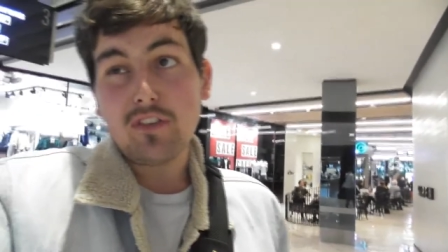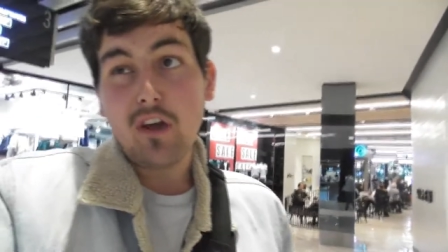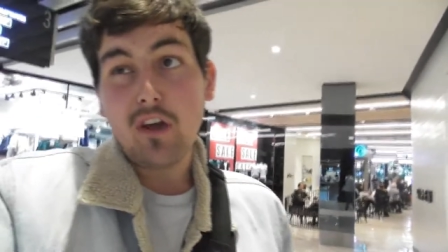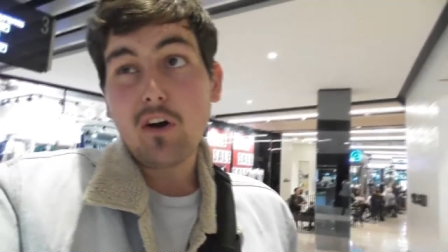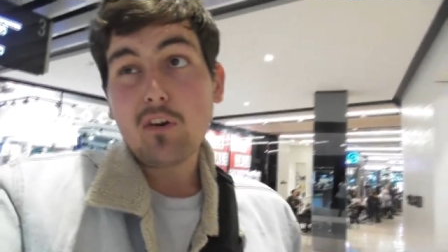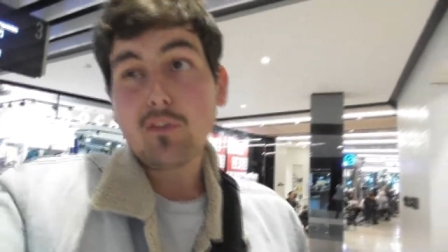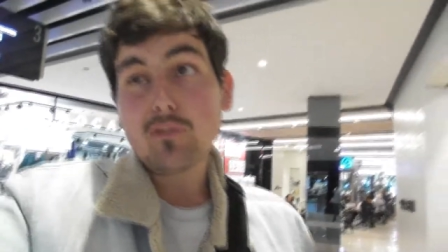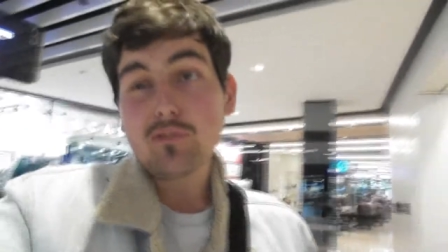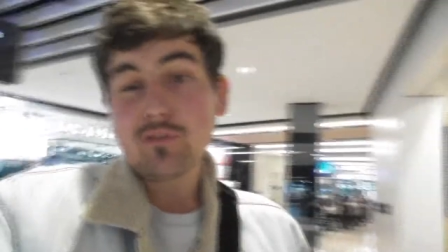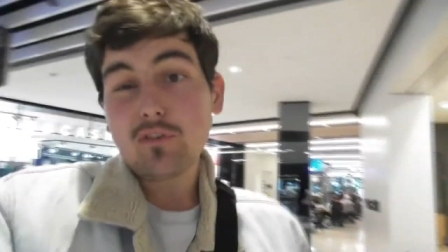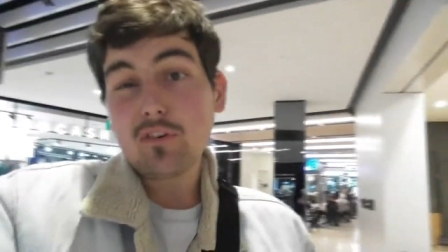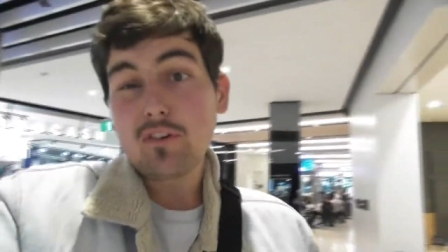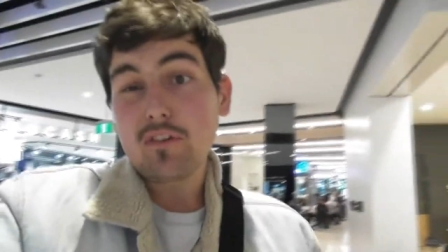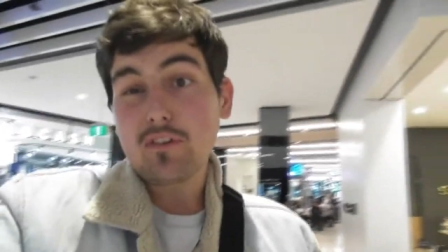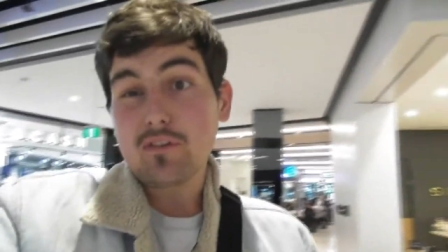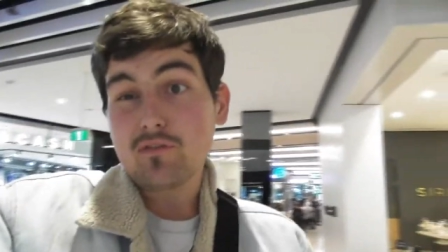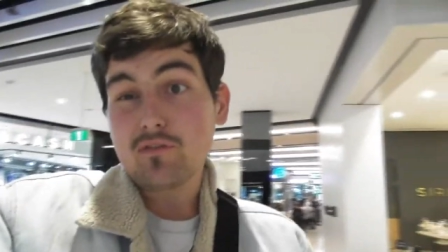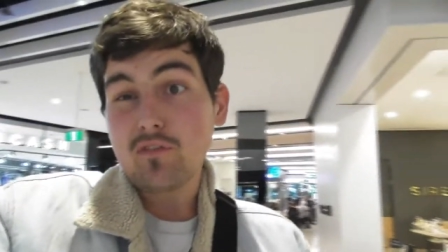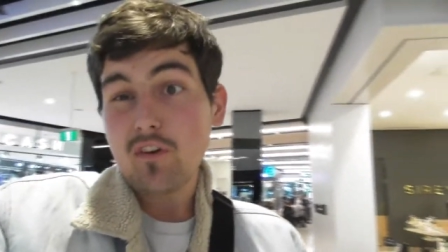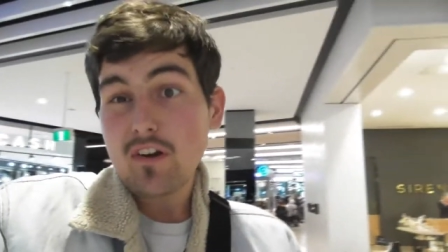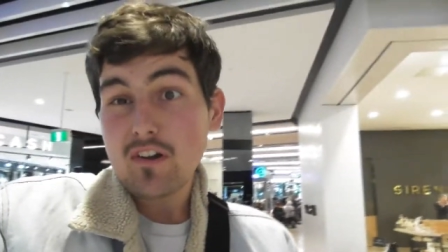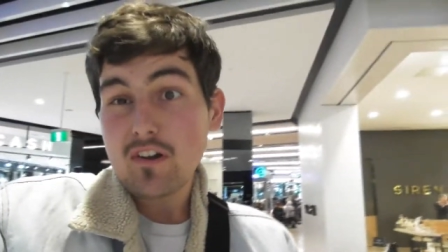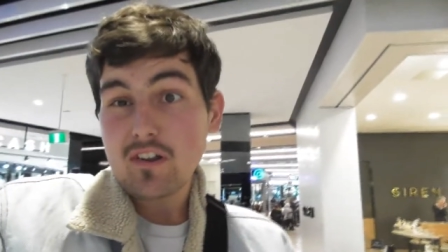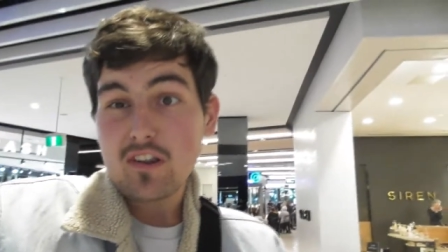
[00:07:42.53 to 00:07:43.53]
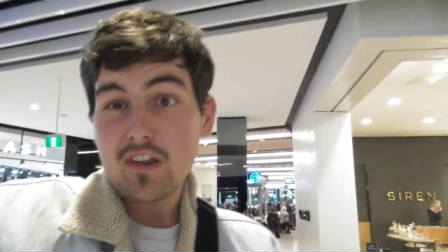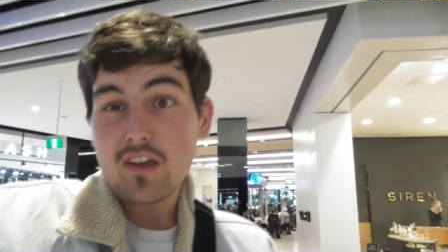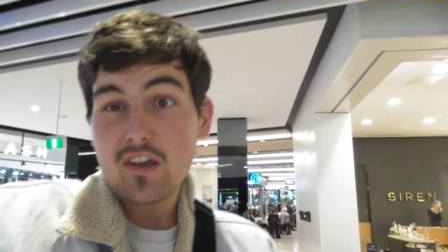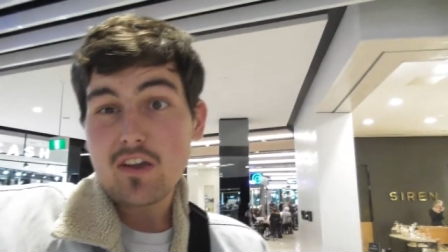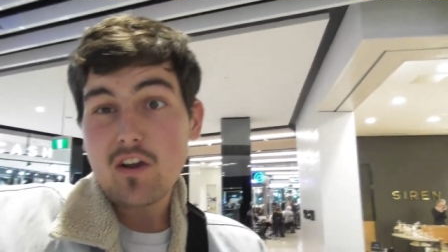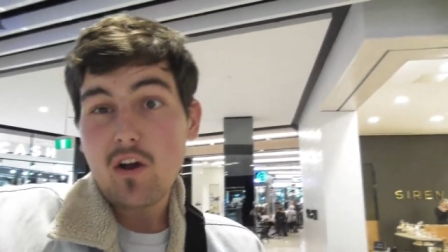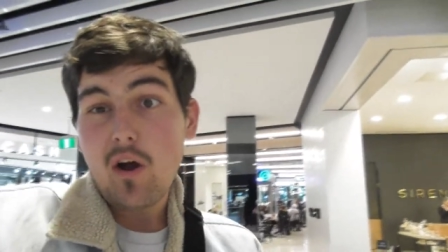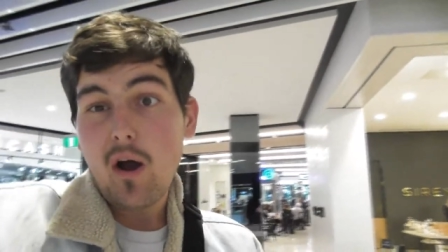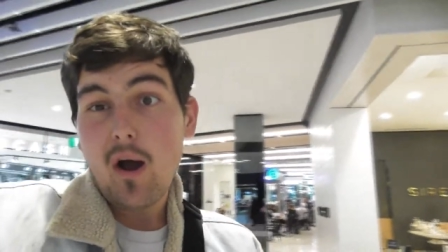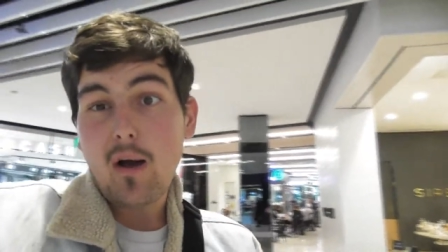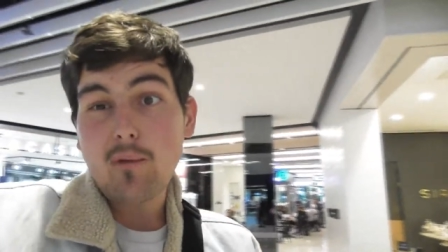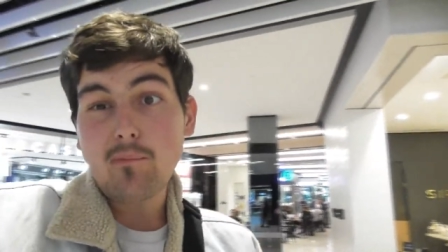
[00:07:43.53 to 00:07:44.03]
Telstra because
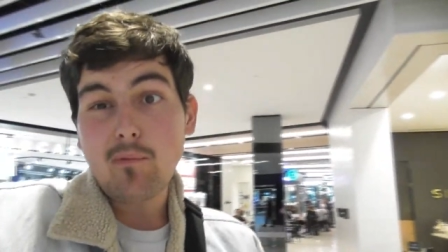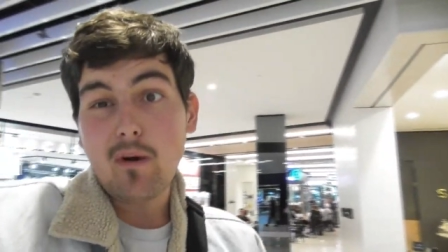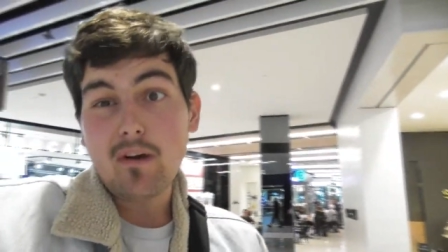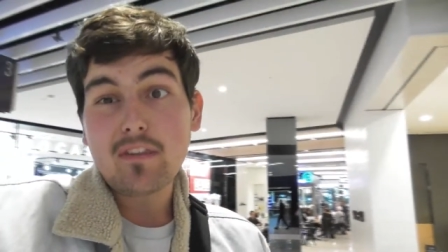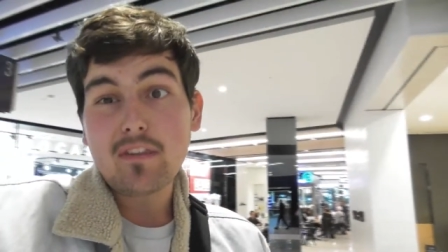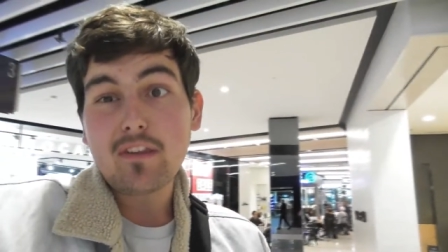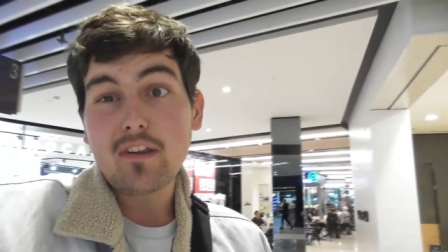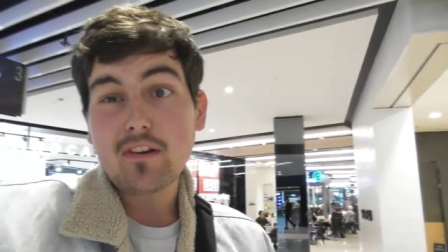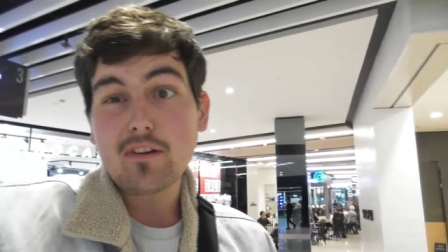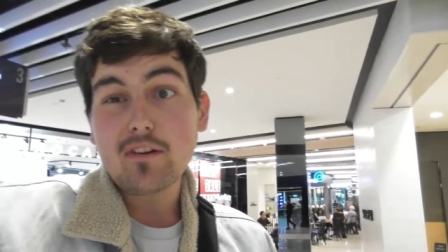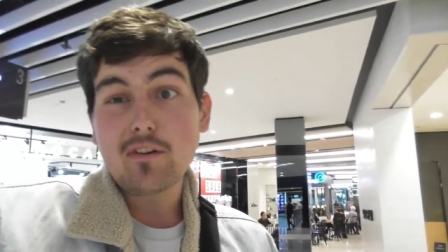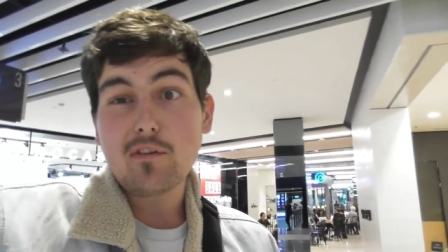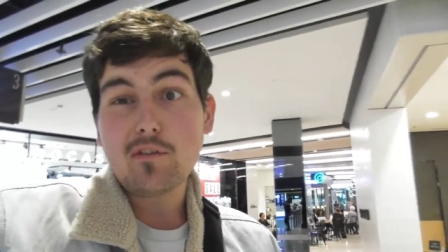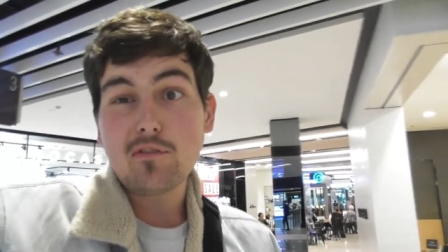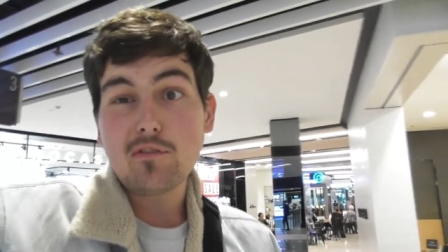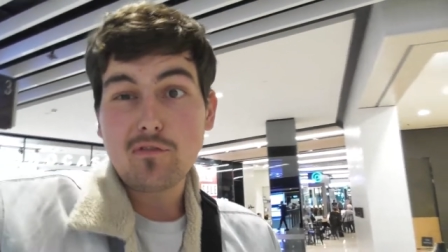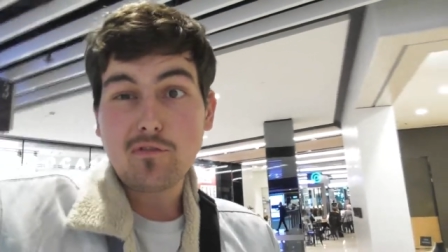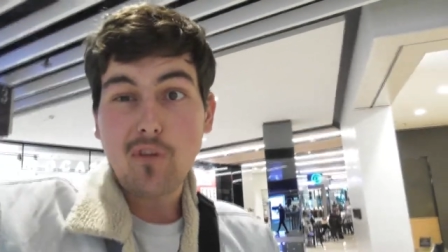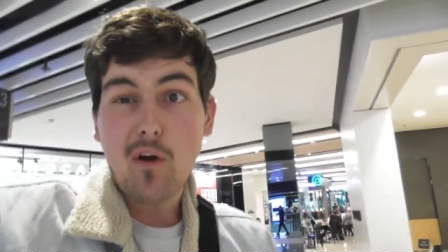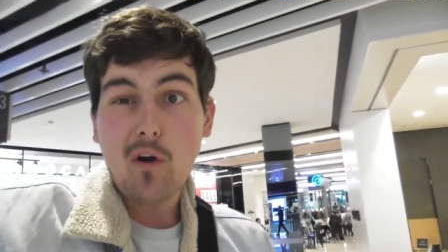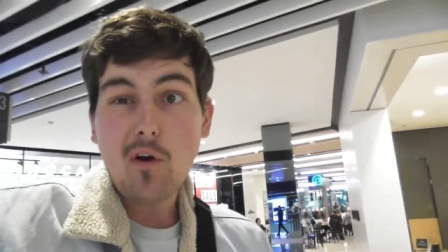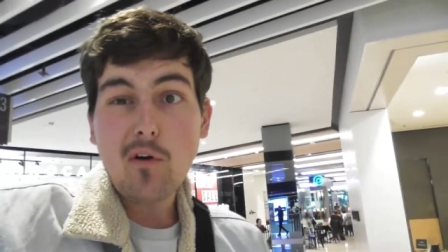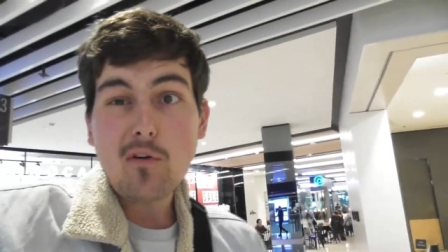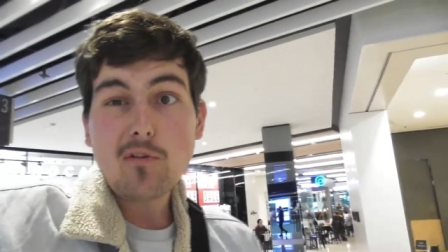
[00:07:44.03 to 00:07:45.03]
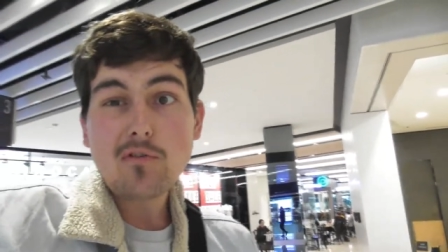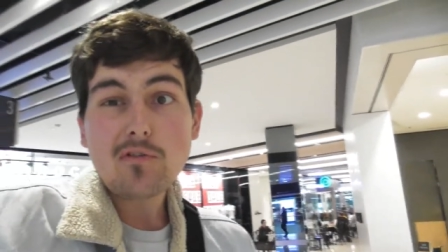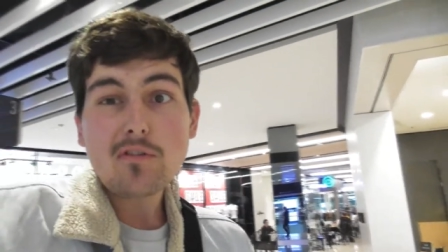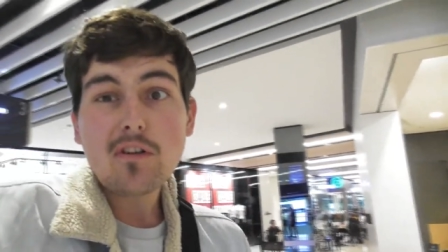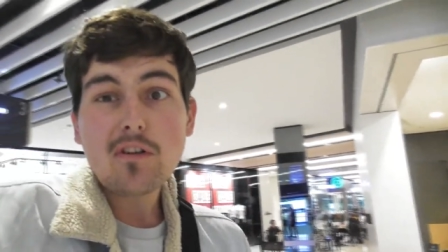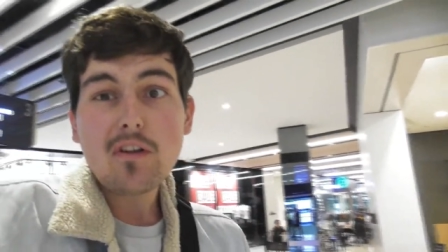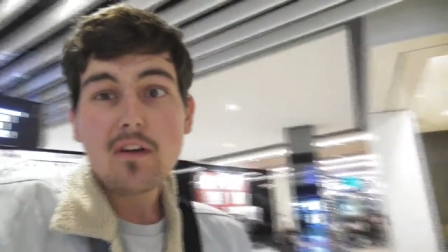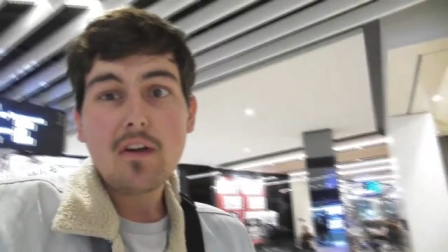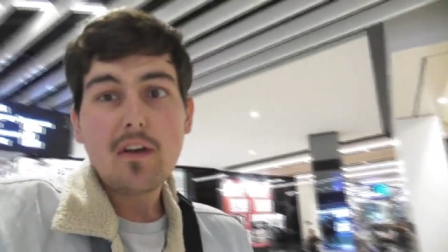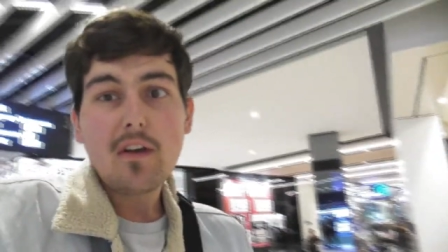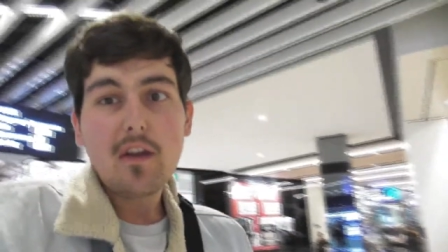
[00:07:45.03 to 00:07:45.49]
frankly, I need a new phone.